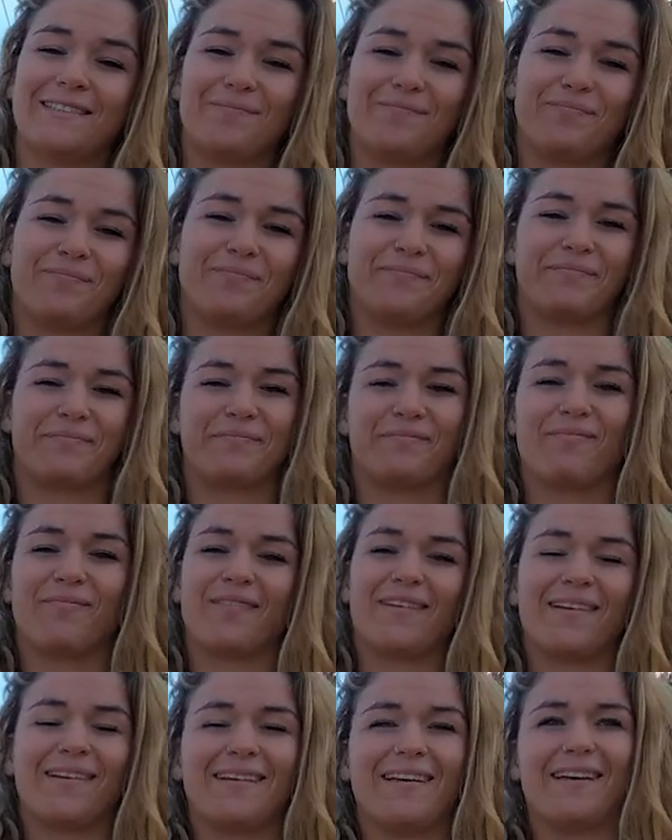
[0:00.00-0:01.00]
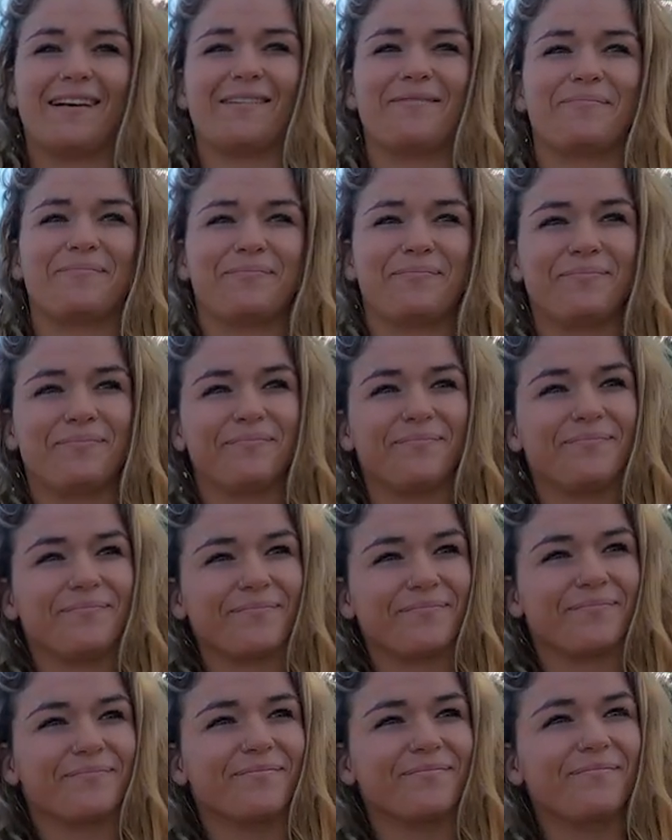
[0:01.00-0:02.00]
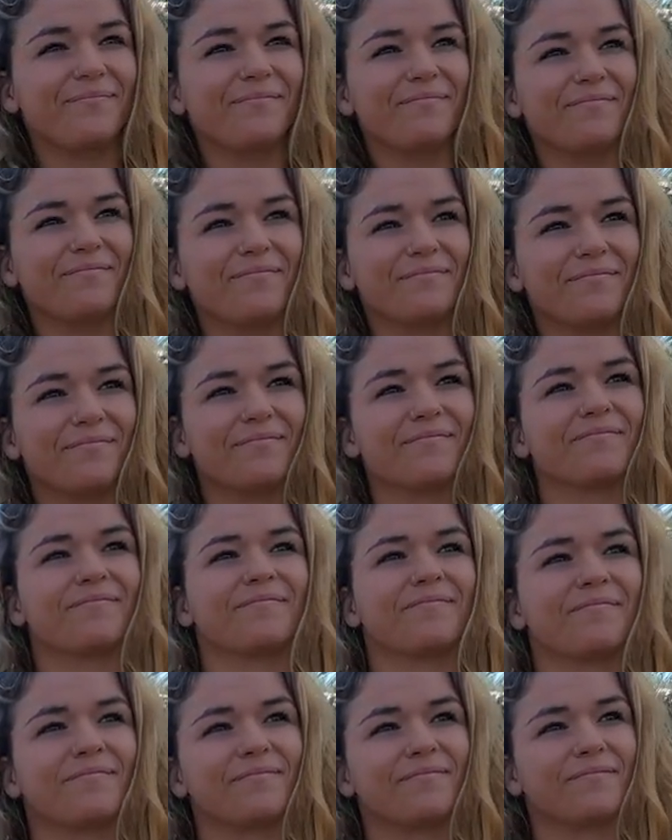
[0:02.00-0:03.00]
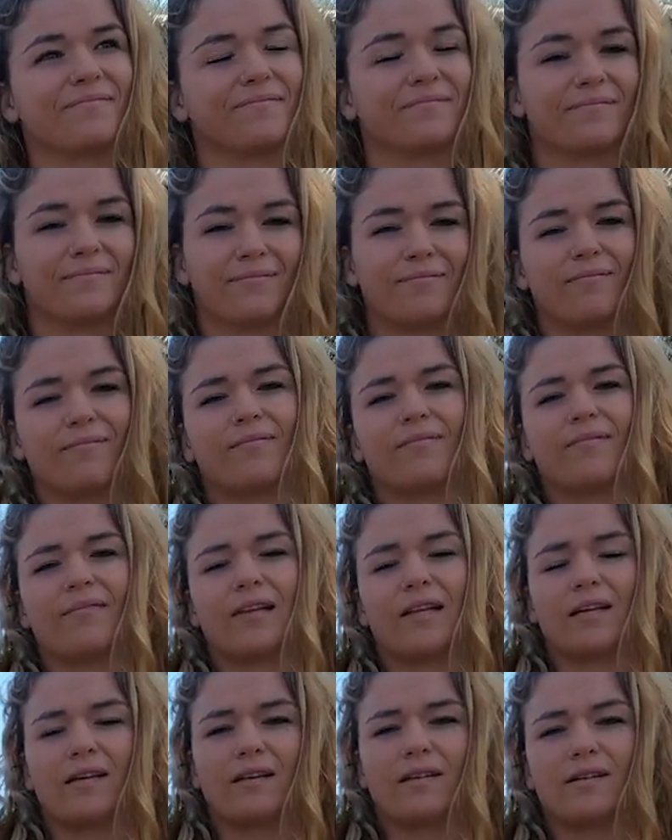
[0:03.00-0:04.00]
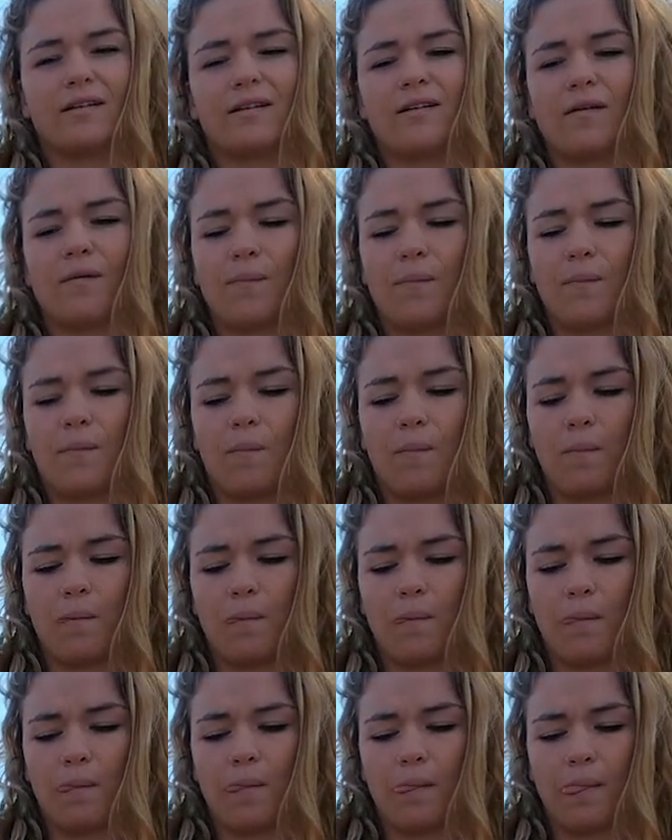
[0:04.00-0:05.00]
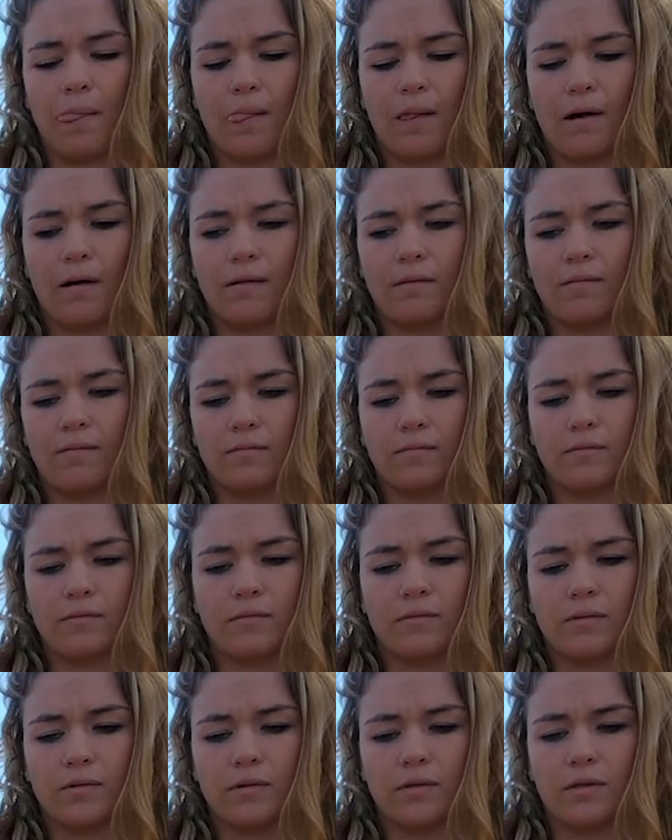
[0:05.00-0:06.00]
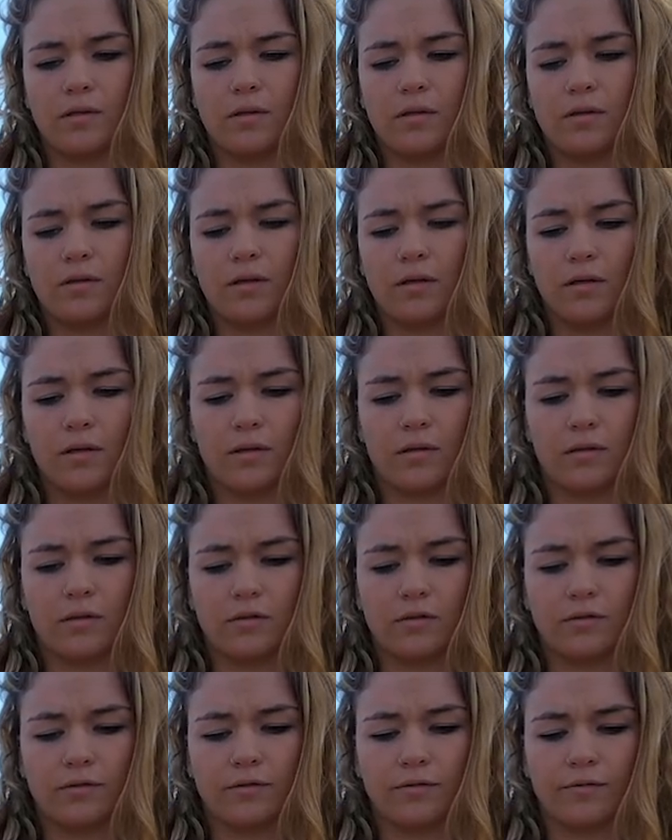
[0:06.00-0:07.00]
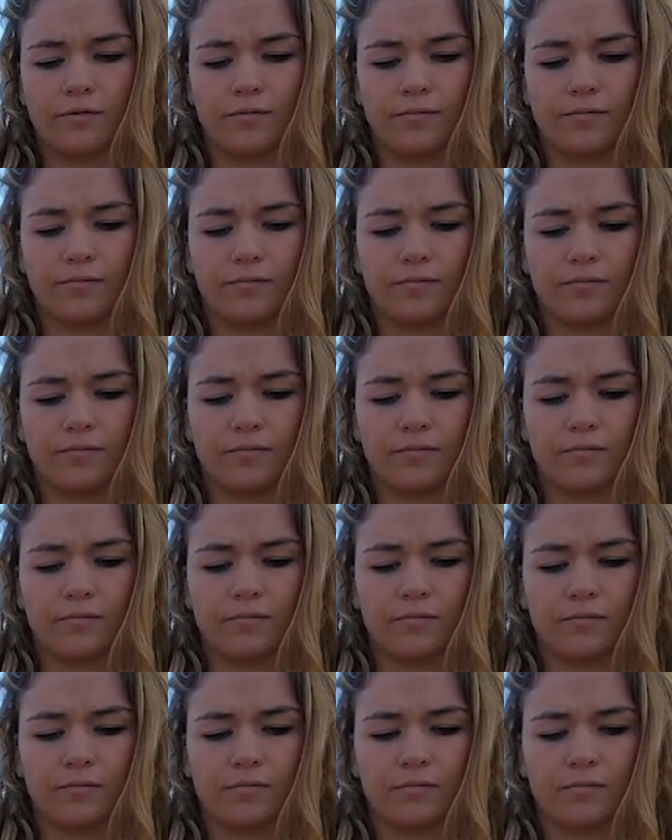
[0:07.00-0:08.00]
This person isn't speaking.